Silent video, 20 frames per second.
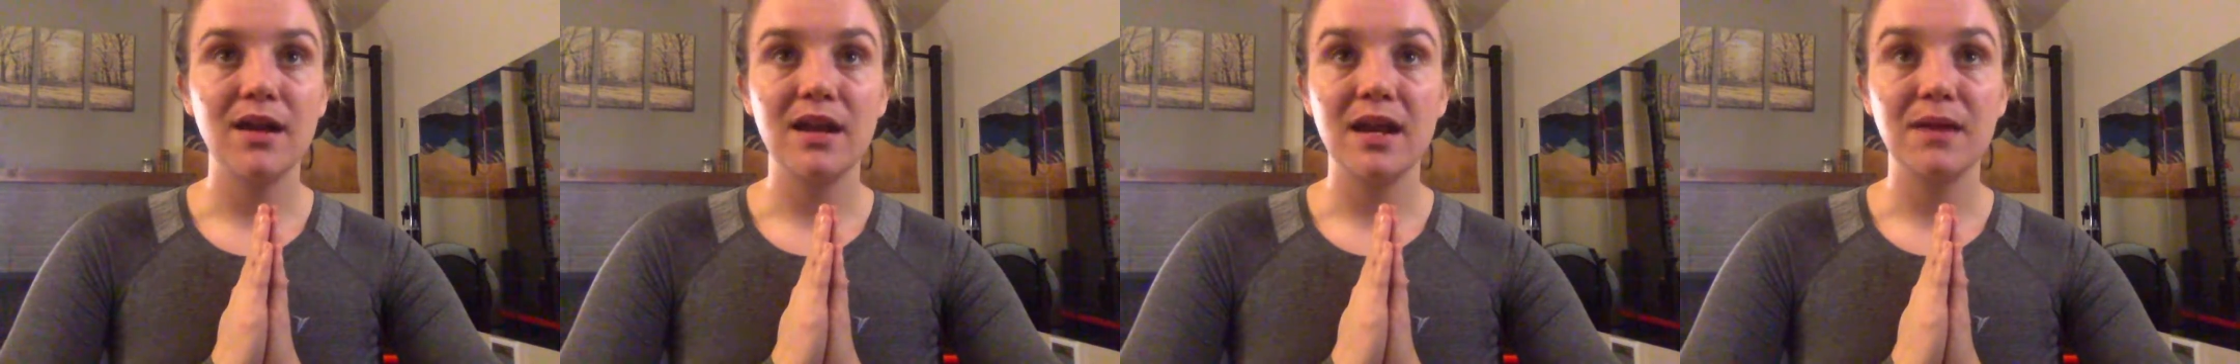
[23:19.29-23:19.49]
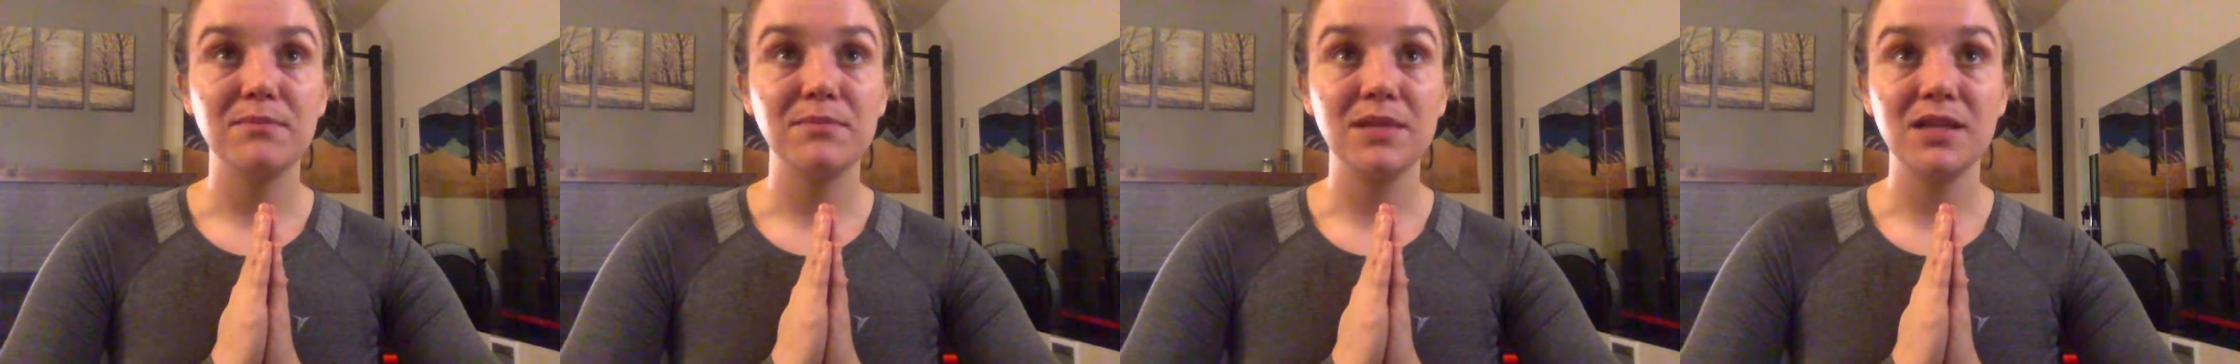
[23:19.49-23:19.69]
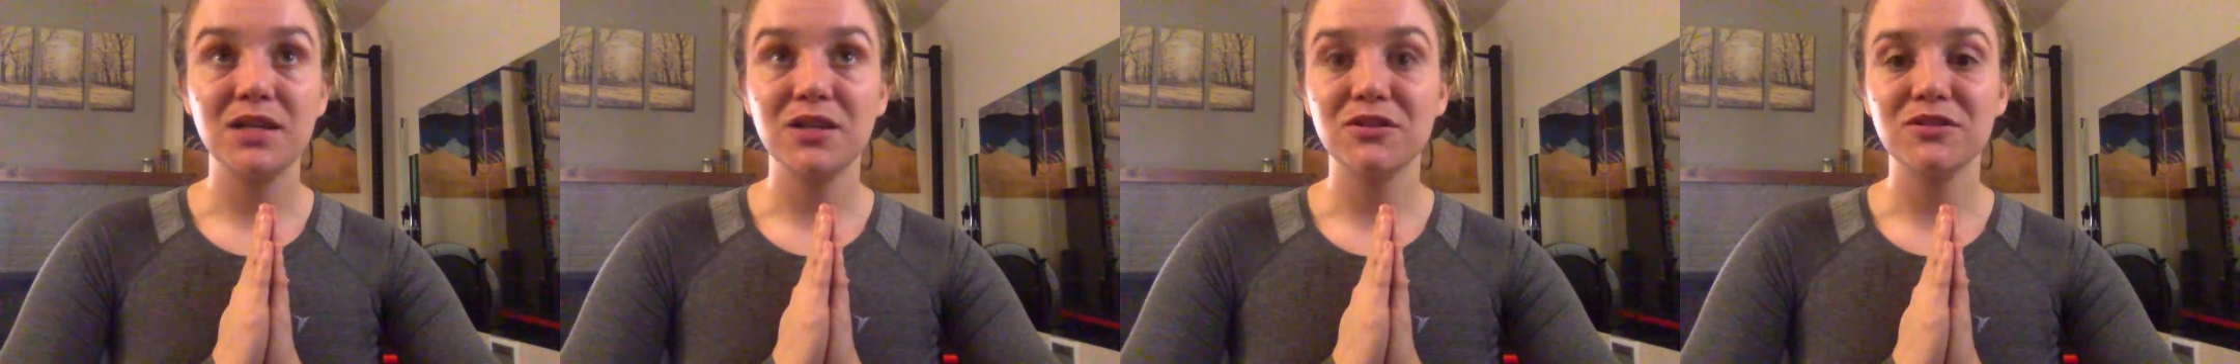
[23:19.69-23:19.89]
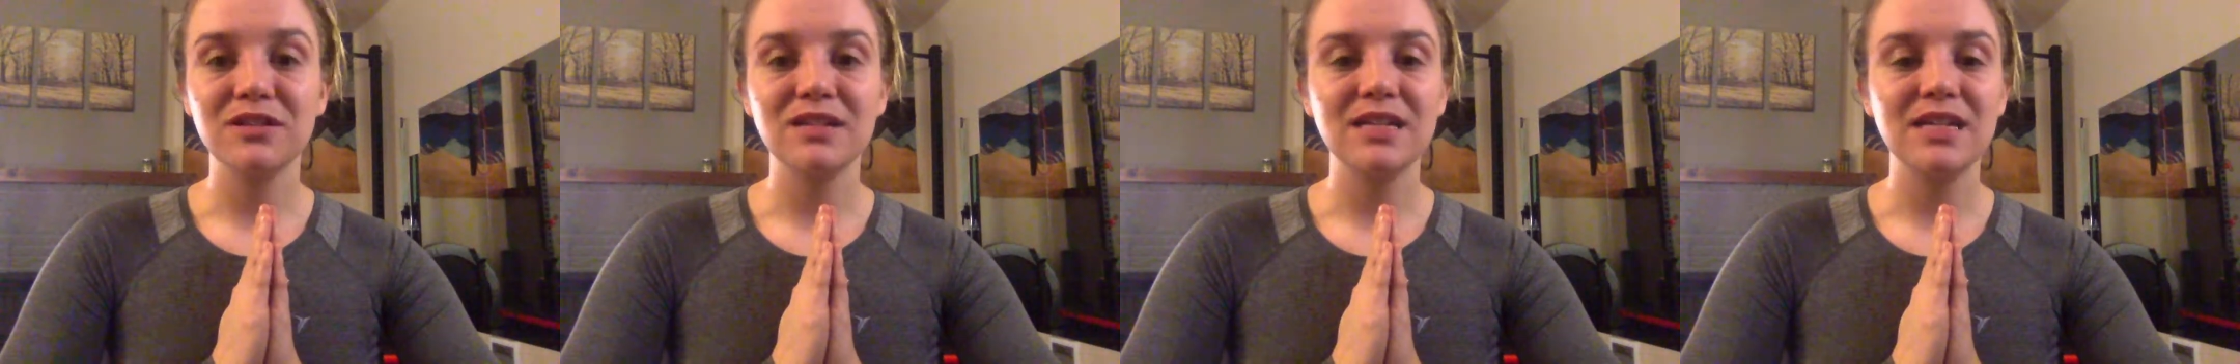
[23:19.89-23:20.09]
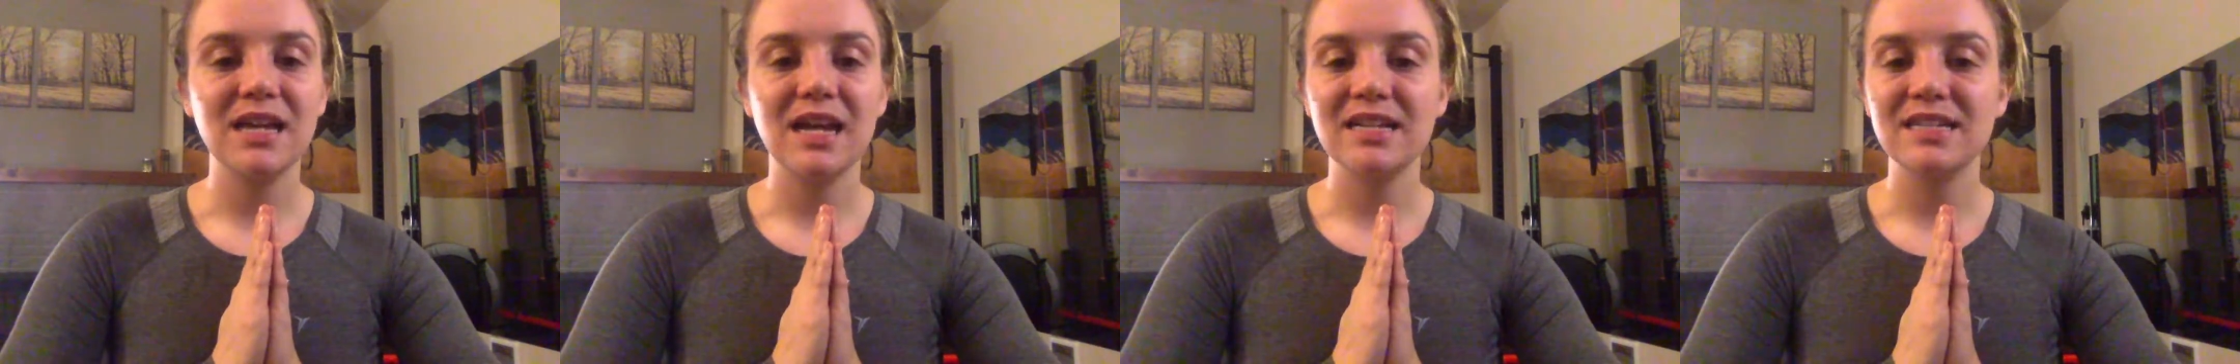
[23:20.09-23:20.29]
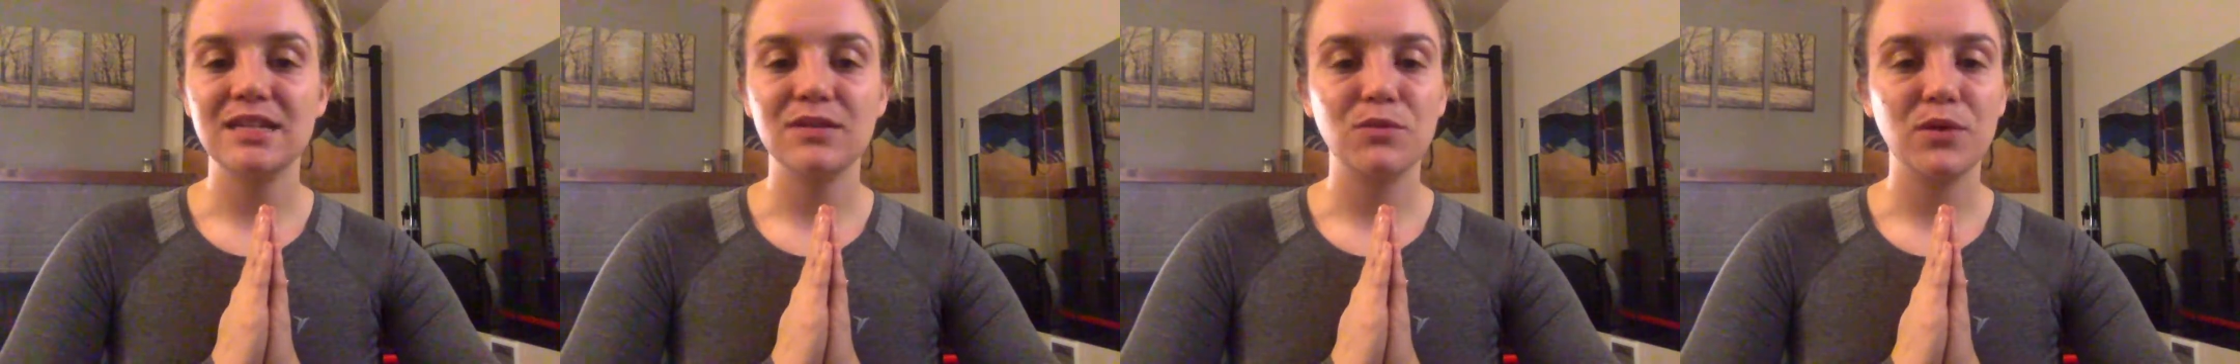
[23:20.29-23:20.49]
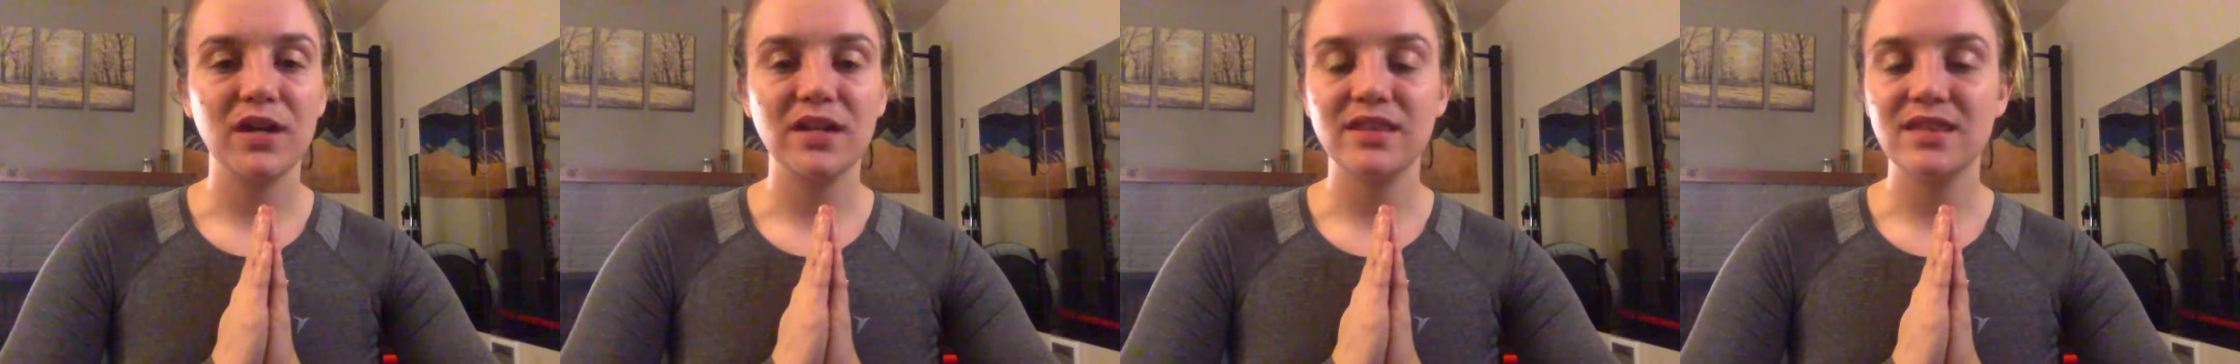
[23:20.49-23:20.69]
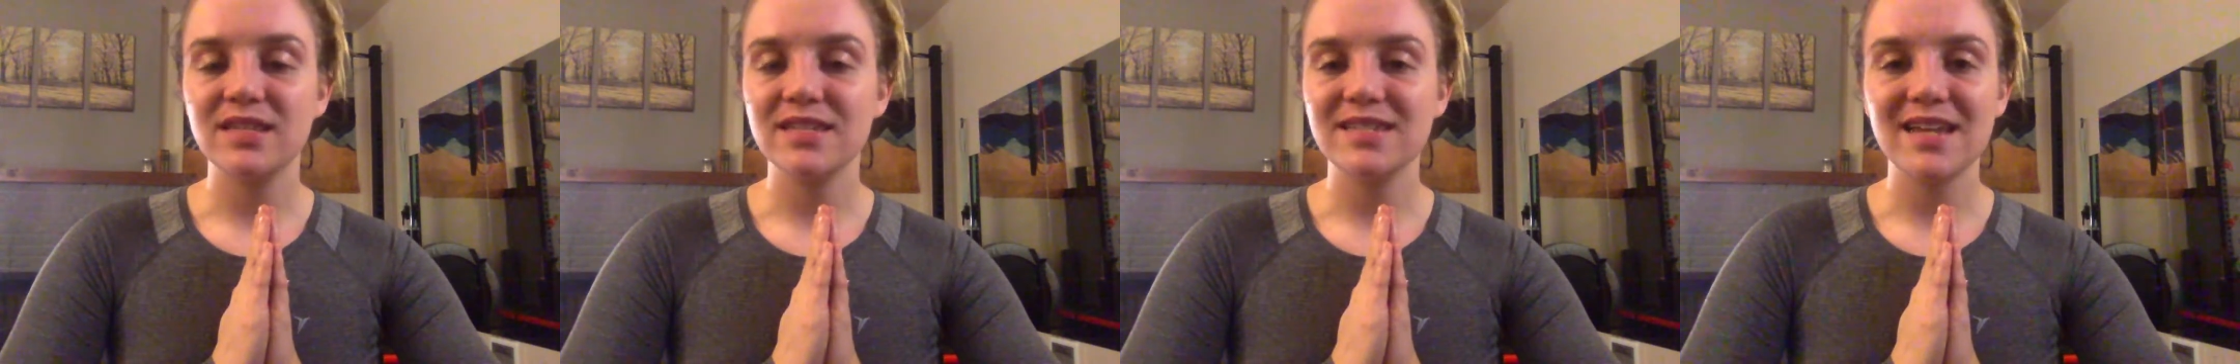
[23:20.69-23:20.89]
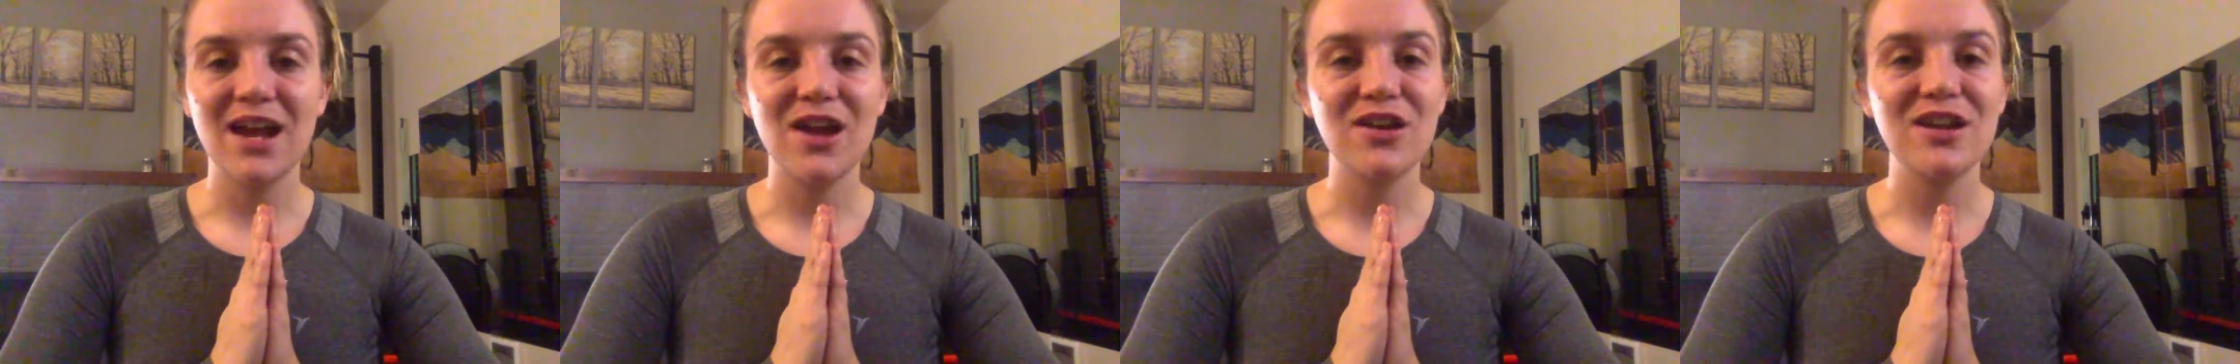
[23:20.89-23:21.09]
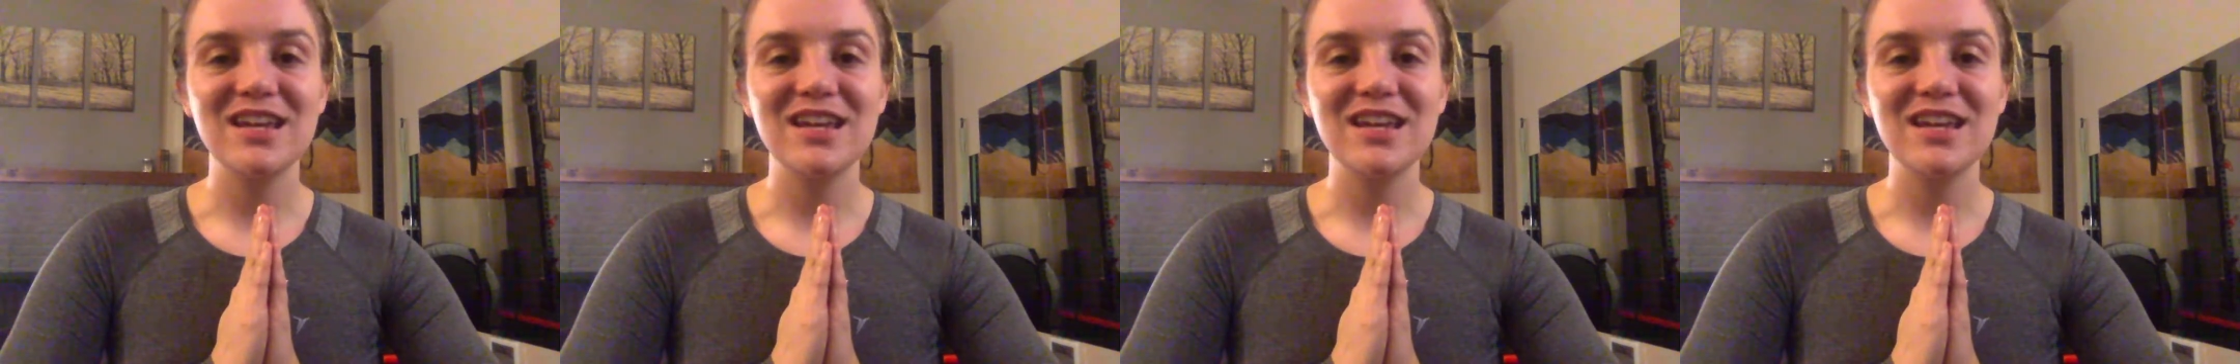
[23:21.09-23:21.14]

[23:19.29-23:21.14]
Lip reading: and I didn't write this down,